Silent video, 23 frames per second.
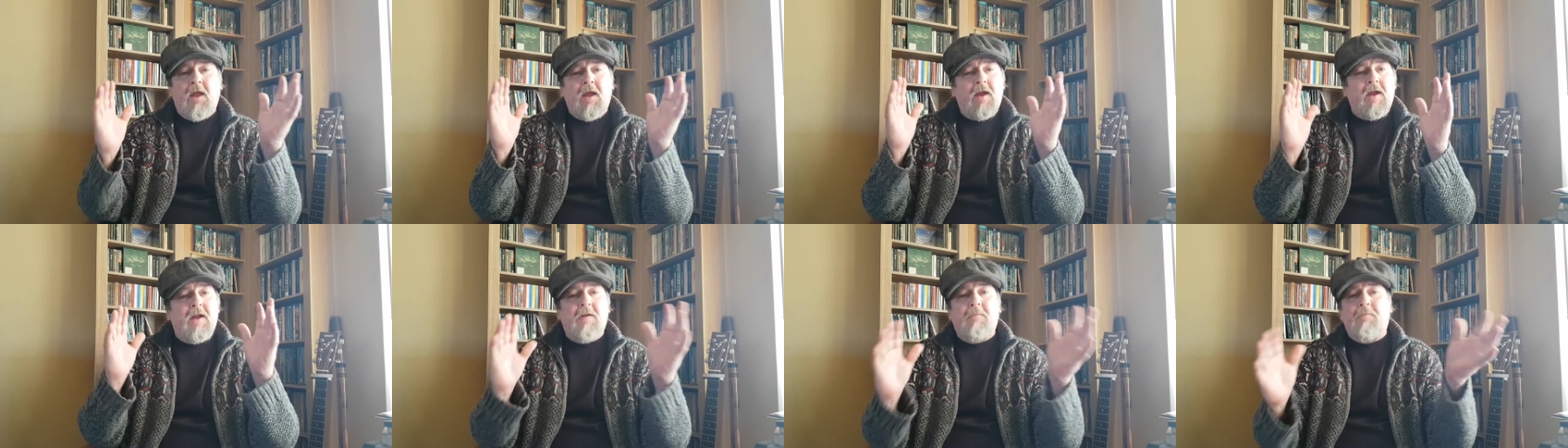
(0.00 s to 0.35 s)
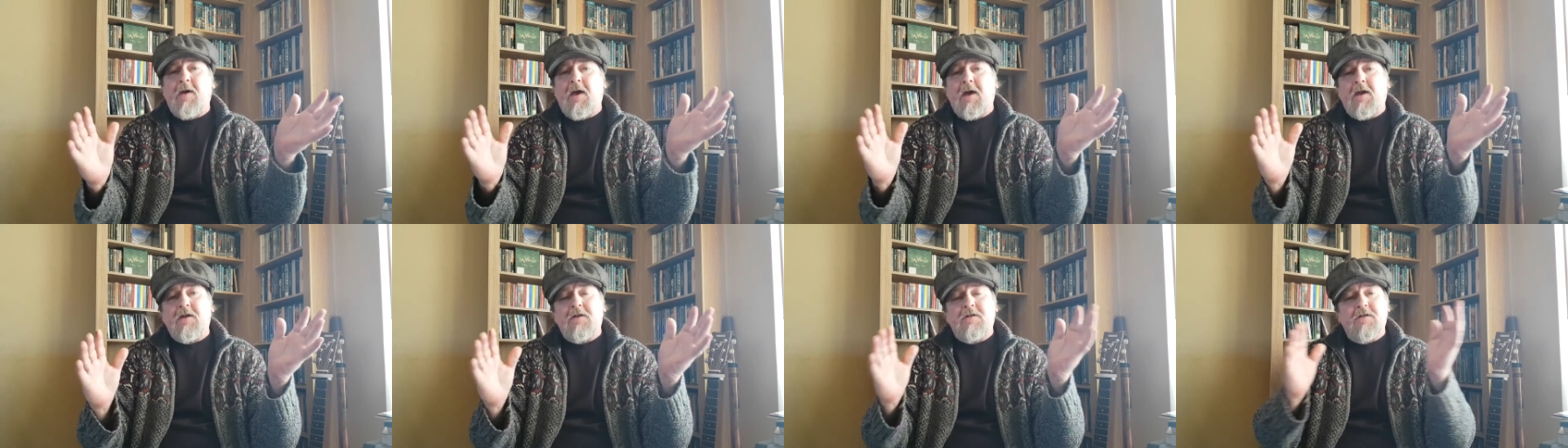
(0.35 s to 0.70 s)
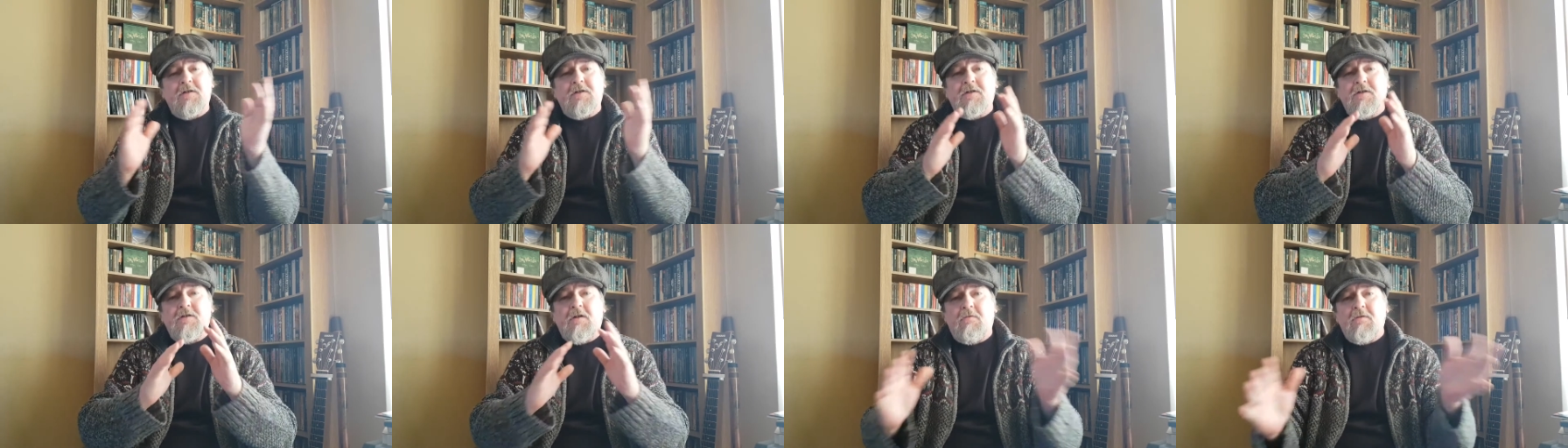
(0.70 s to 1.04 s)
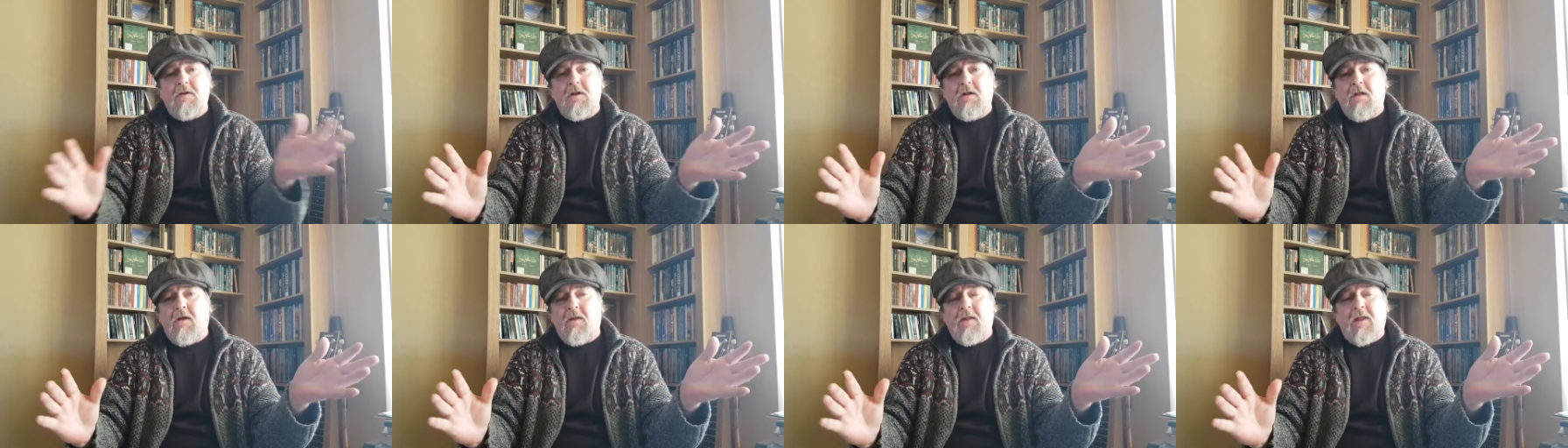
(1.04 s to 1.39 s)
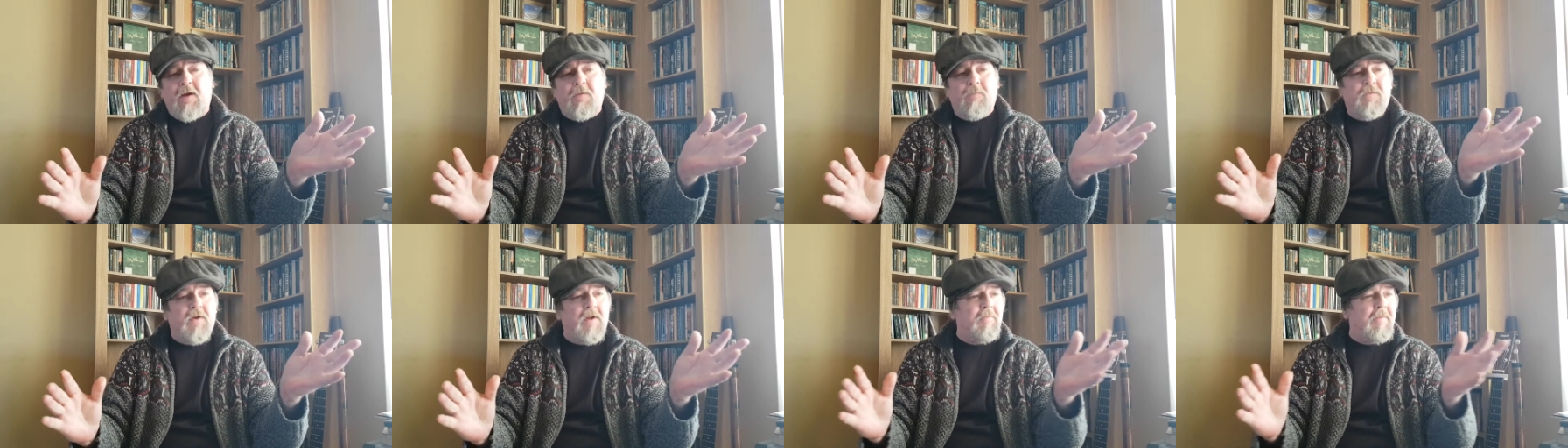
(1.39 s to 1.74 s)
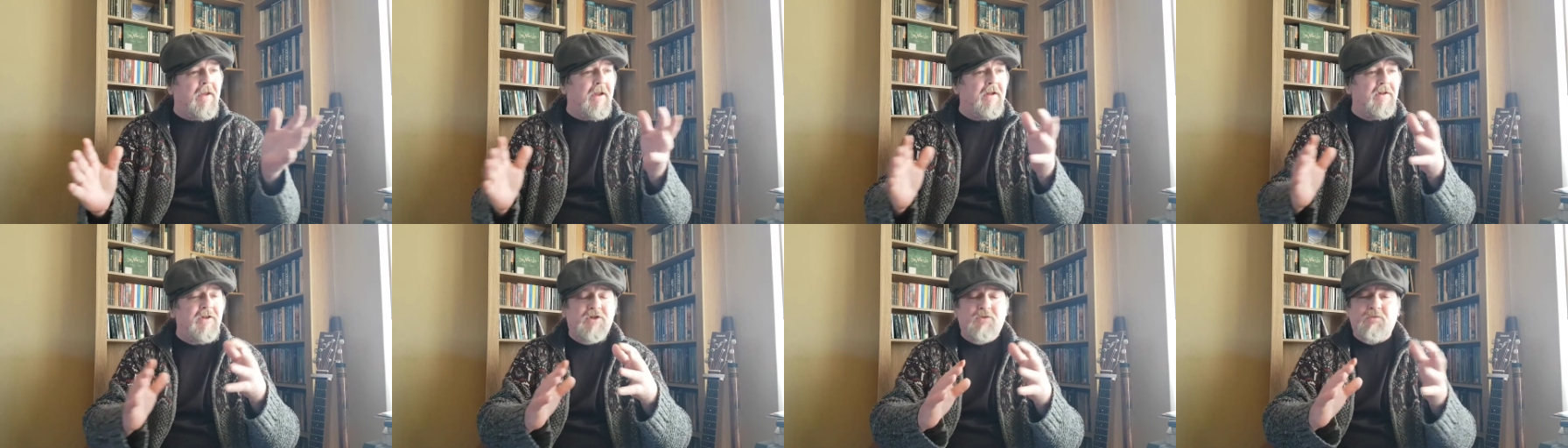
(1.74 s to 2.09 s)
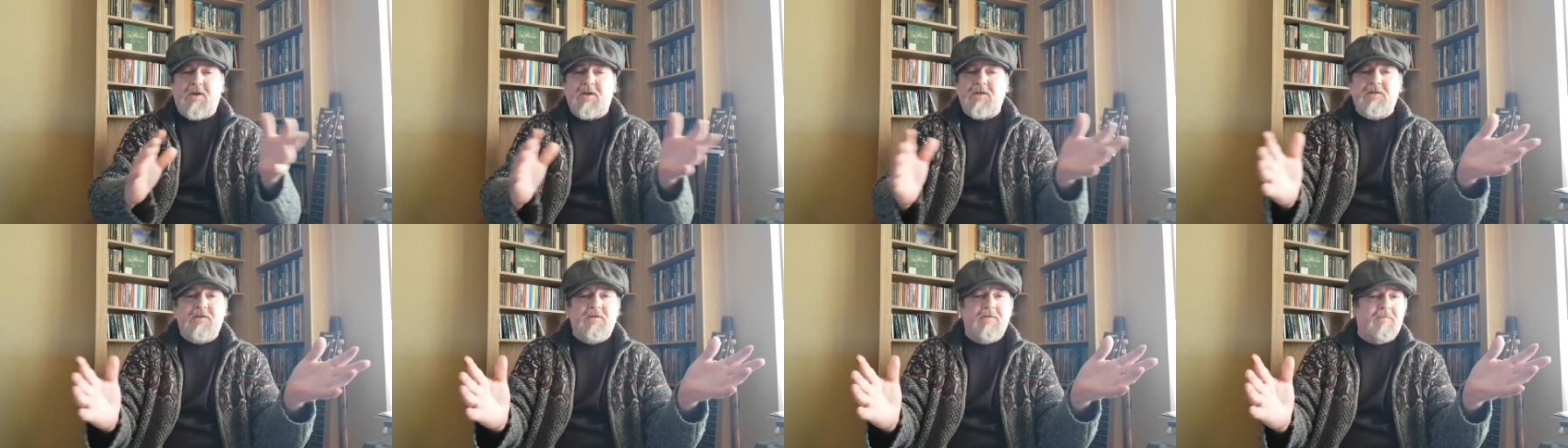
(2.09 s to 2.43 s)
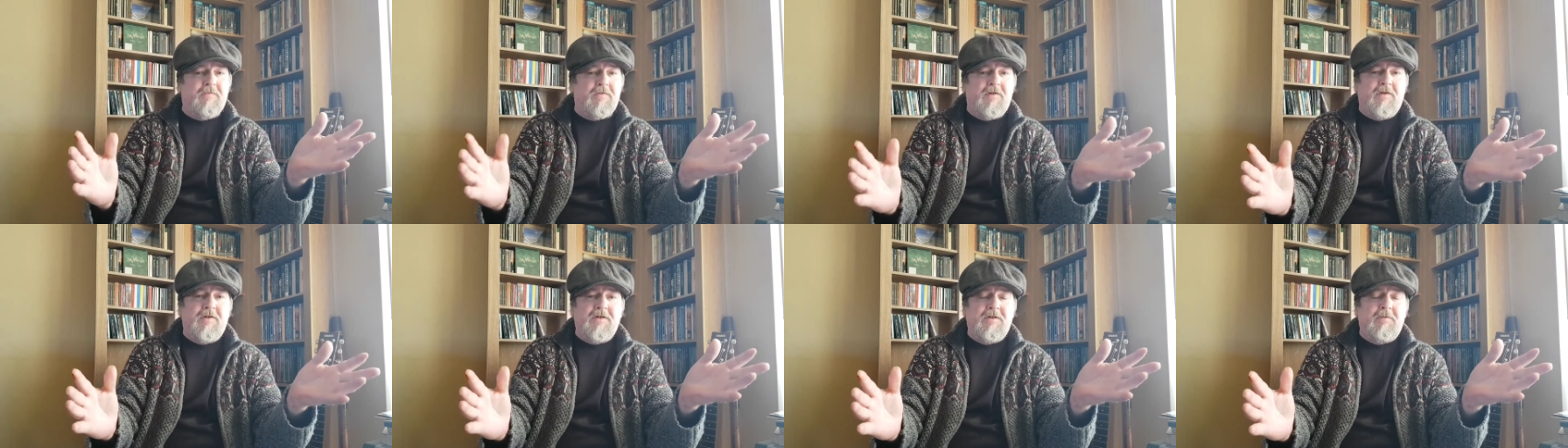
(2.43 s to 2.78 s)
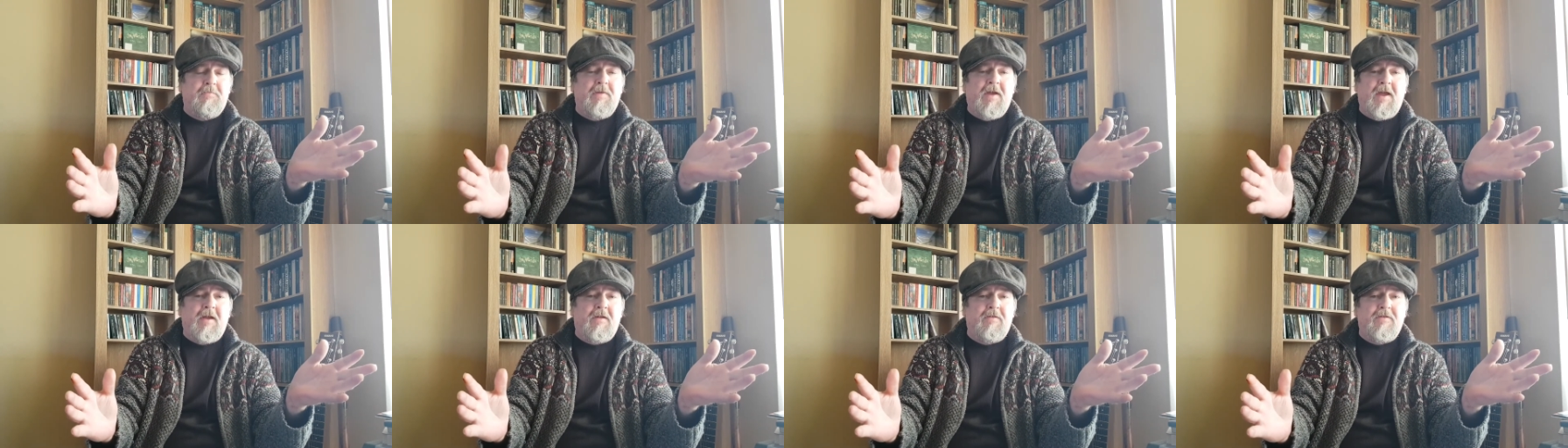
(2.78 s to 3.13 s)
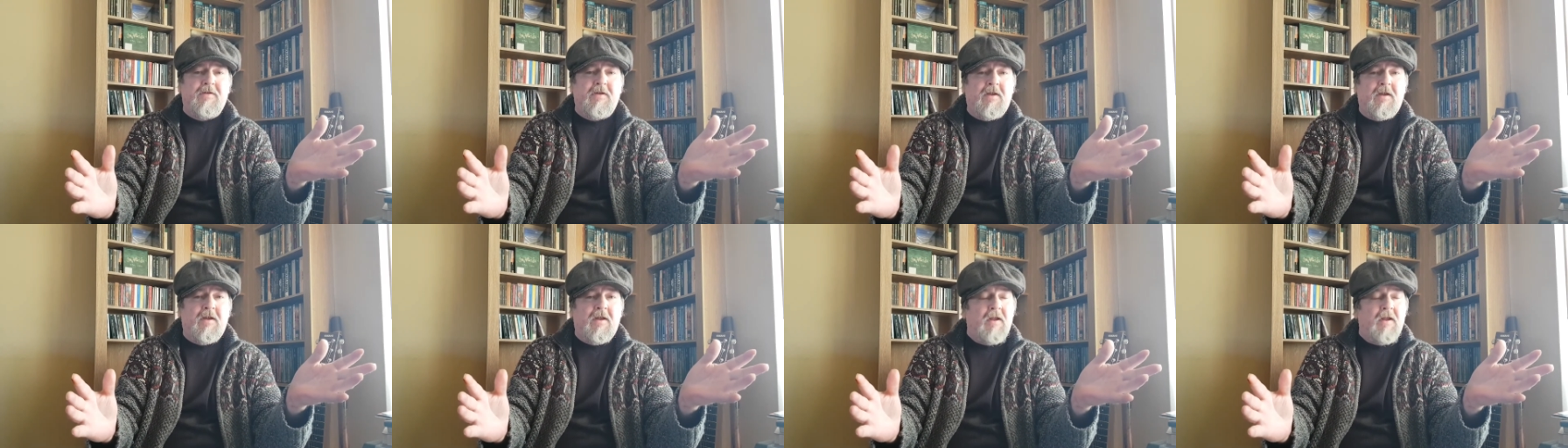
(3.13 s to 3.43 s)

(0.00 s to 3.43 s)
in a package and sold it like that for about 20 or 30 pounds.